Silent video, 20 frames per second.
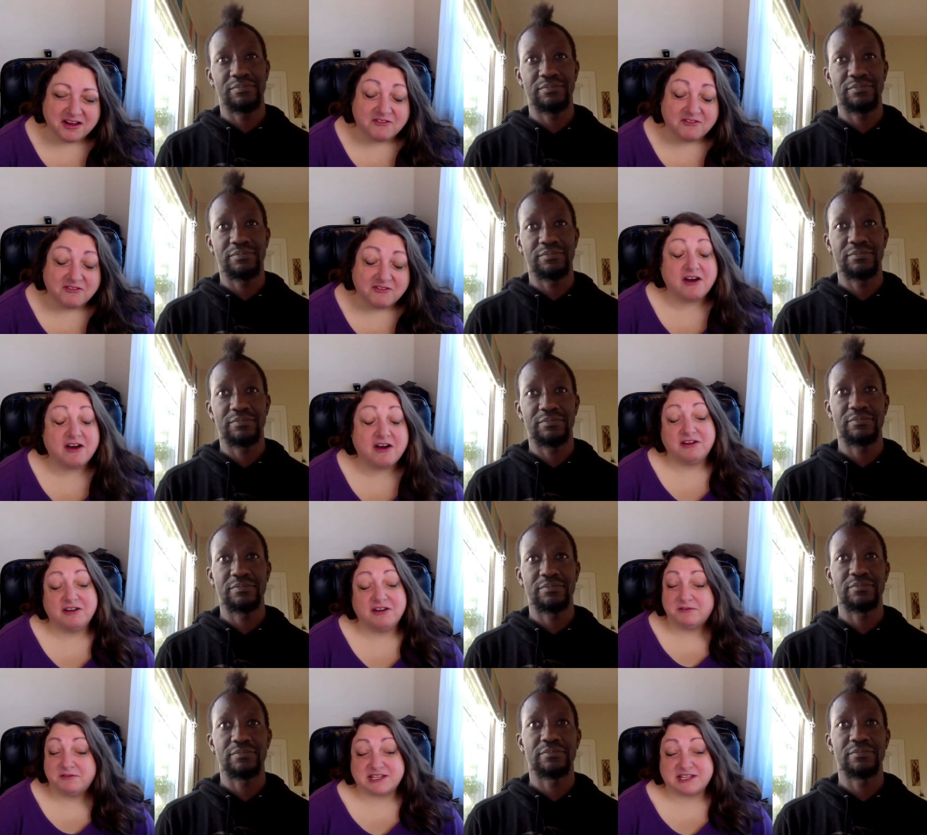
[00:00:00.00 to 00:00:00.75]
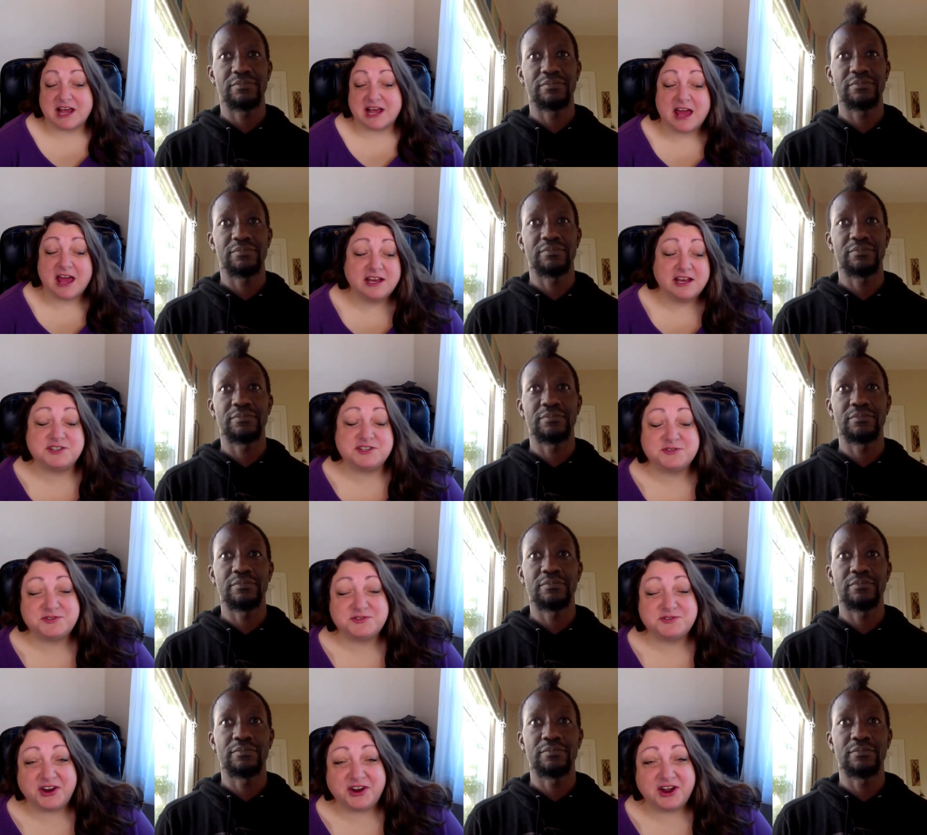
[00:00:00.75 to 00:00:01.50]
Speaker 1: wow it was i just
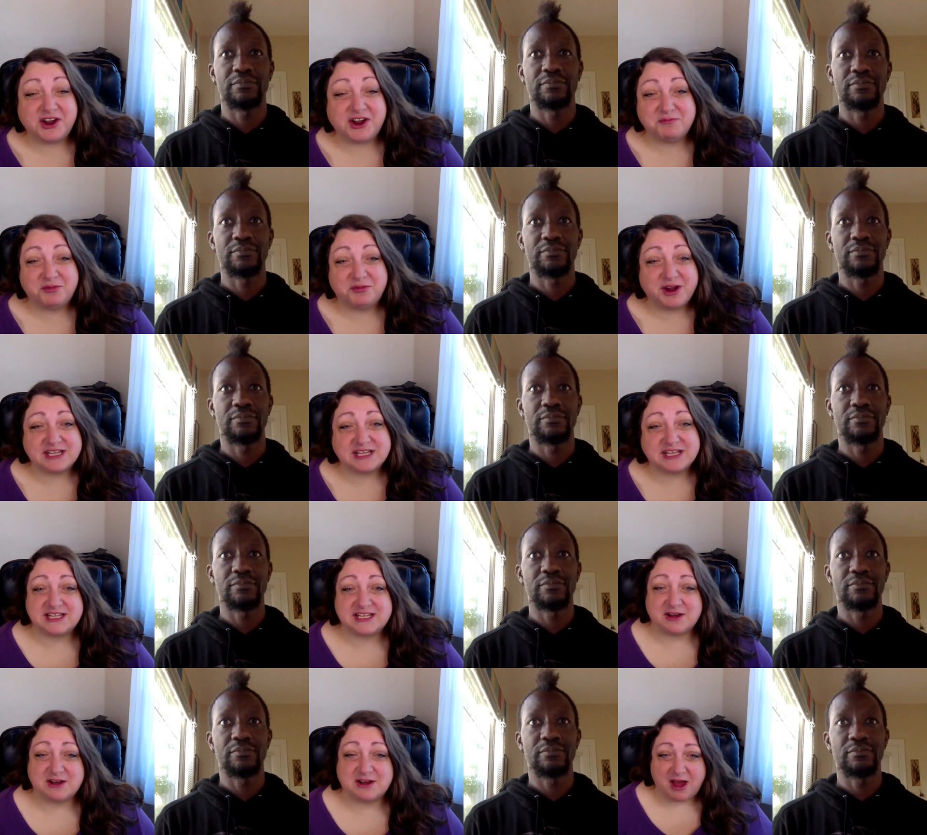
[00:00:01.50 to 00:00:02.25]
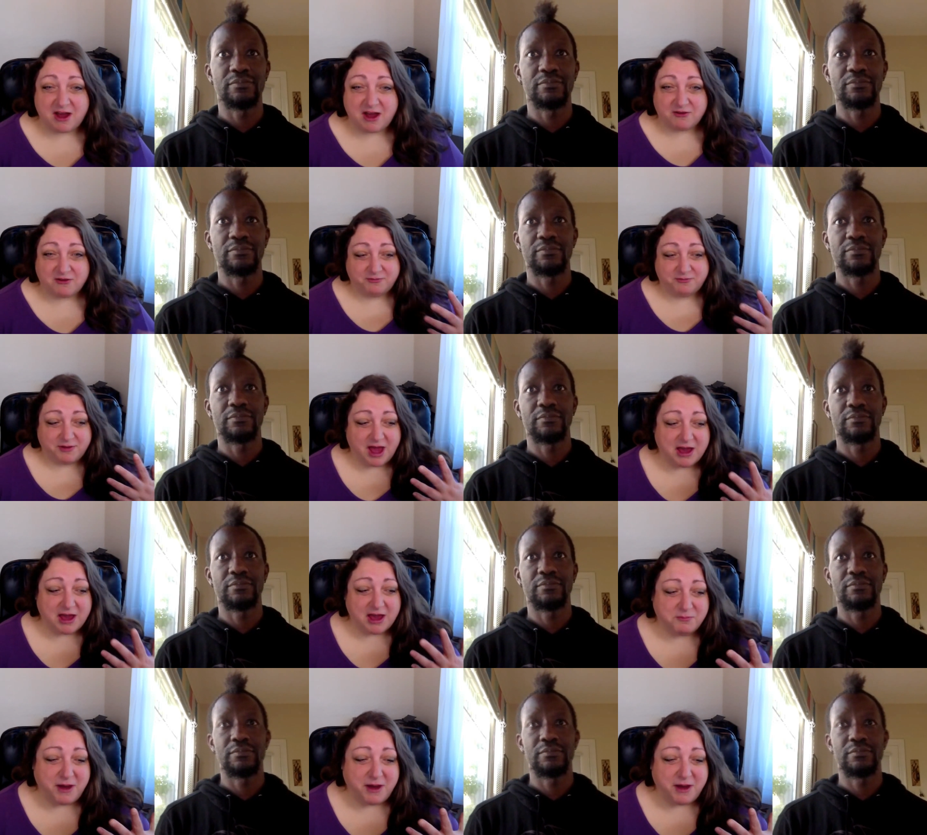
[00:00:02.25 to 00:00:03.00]
was very impressed though how
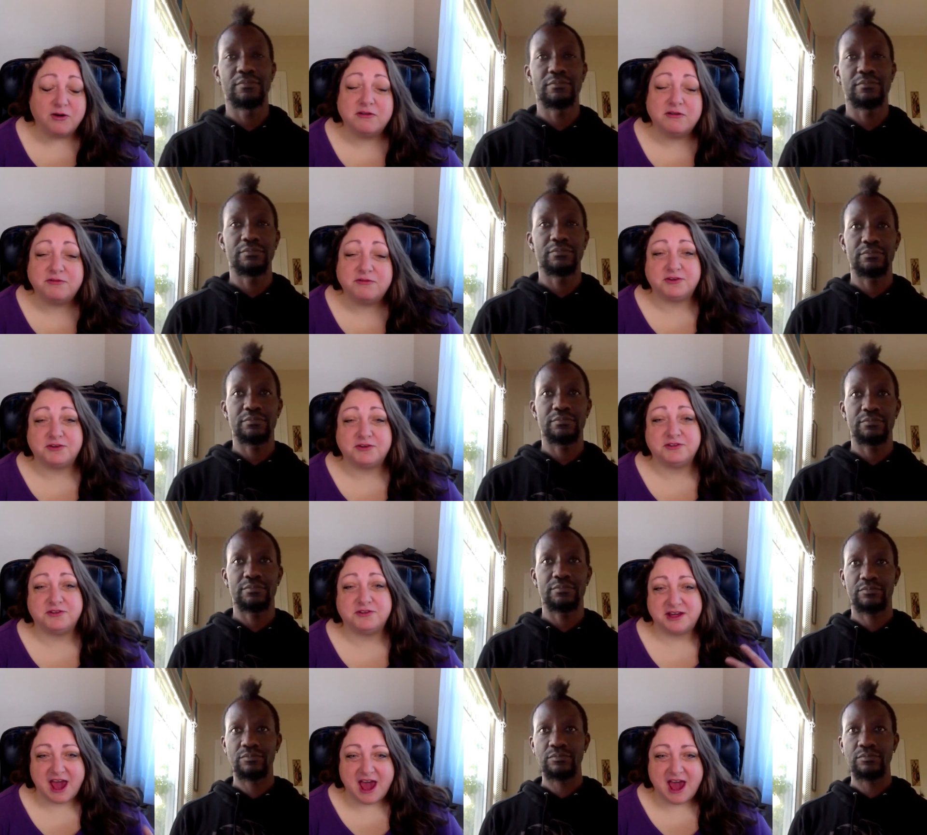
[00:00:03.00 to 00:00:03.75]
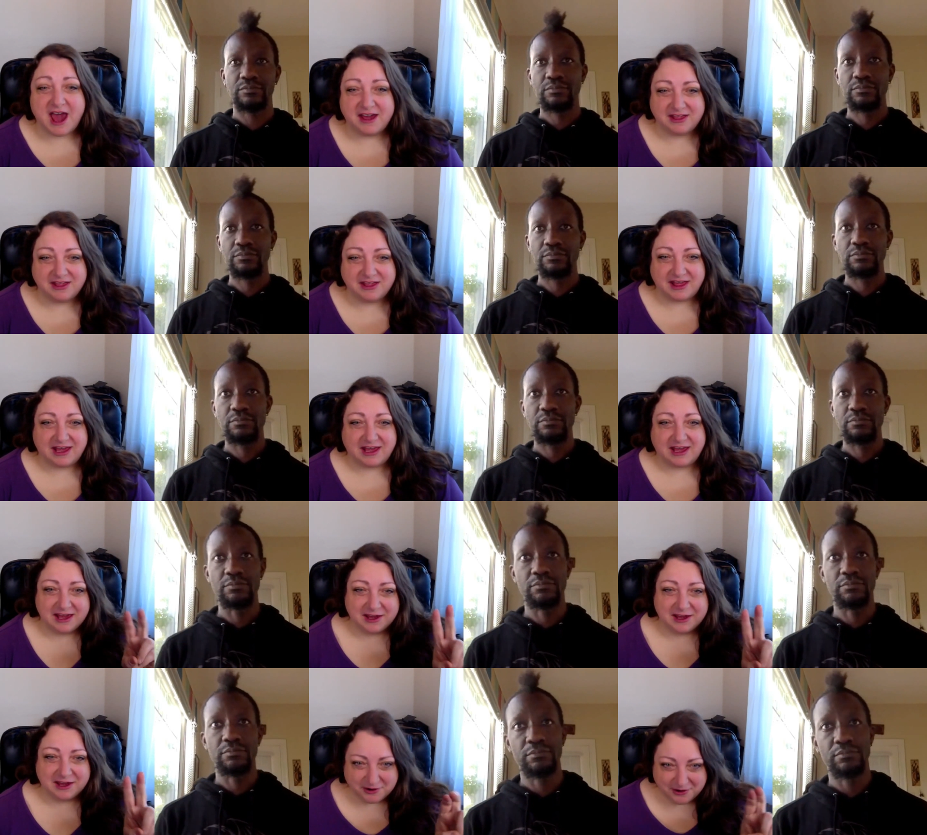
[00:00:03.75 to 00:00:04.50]
how powerful the
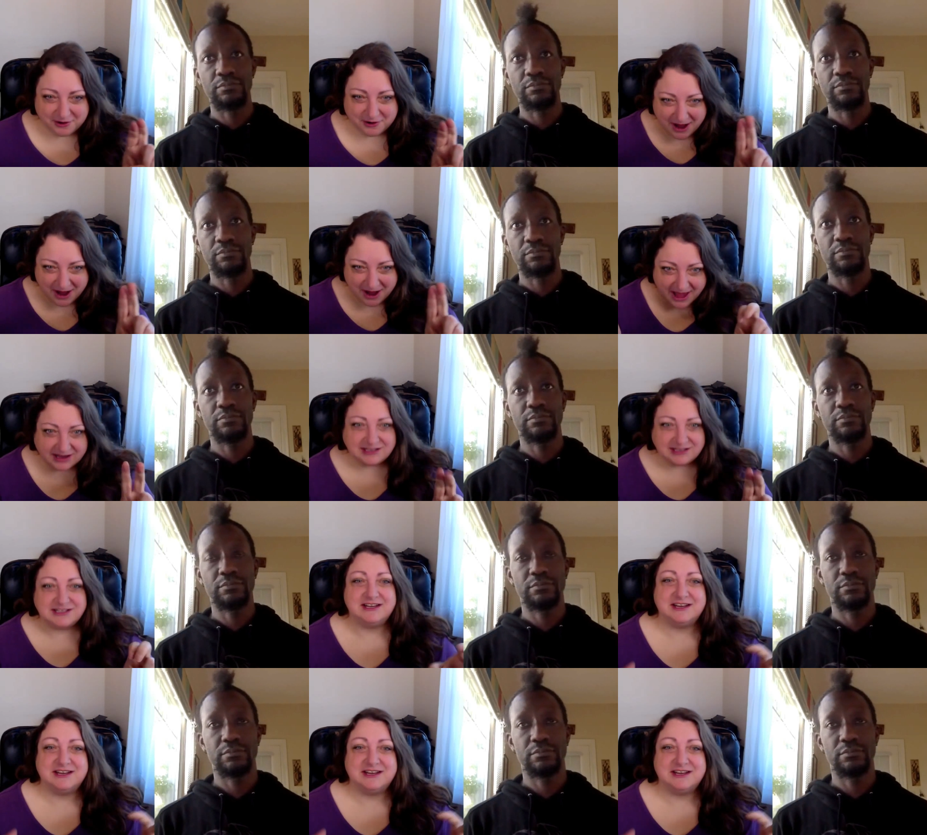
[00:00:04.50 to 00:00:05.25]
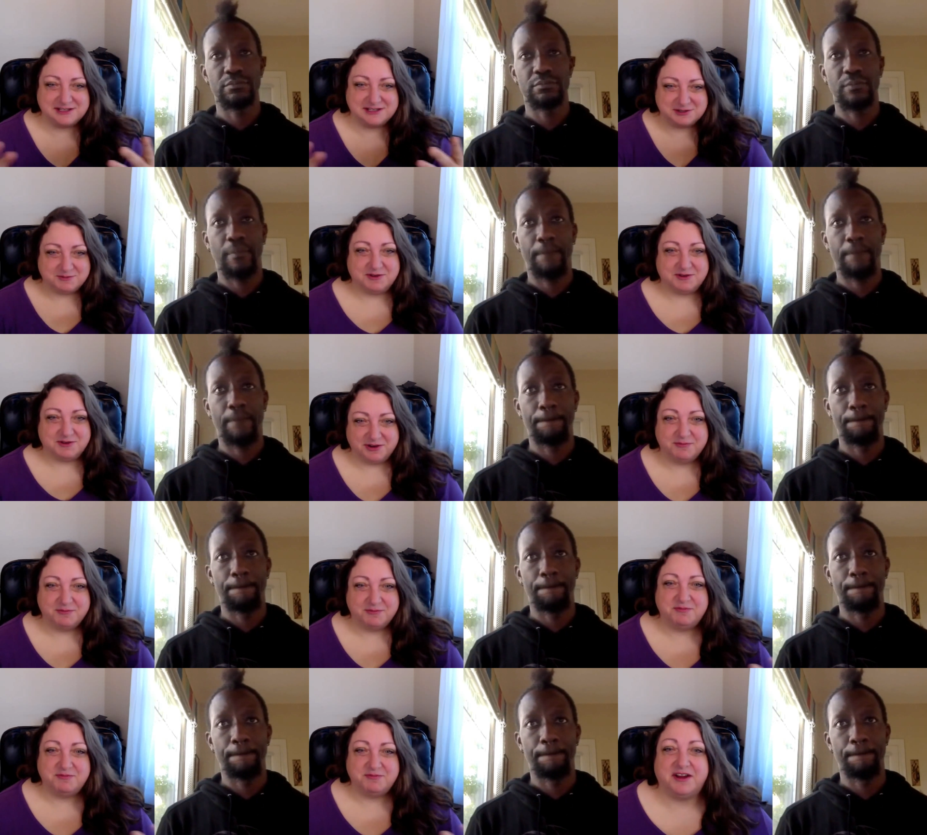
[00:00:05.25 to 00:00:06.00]
like your acting is when you're
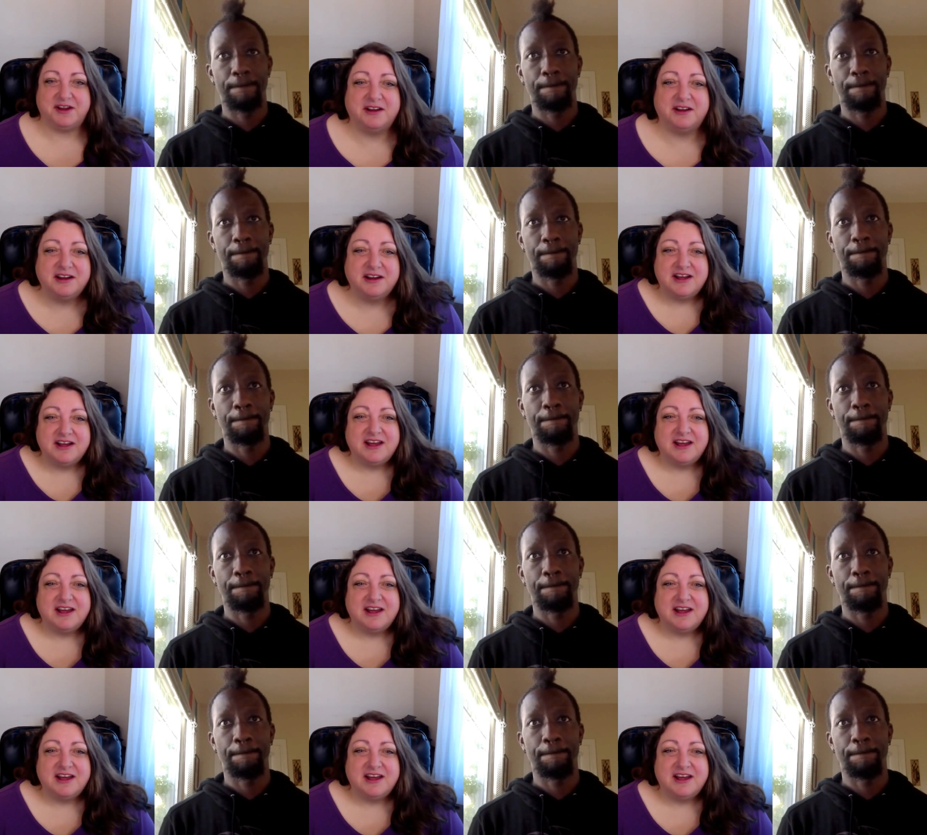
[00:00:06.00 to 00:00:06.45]
up there